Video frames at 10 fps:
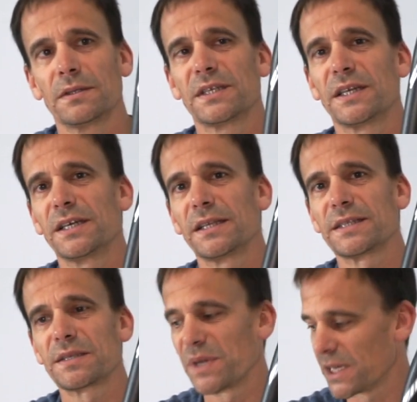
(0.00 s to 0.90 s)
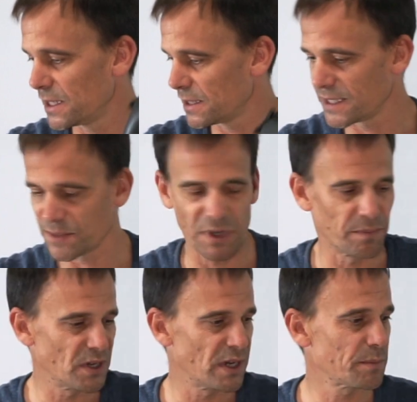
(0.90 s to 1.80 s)
Ta-da, that's about it. There's my
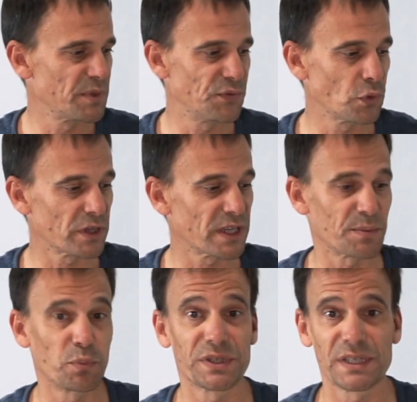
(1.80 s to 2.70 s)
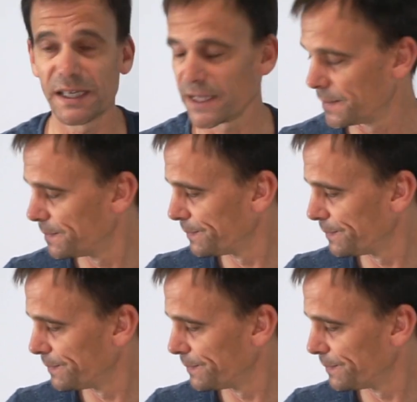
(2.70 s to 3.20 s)
bike before it gets put together.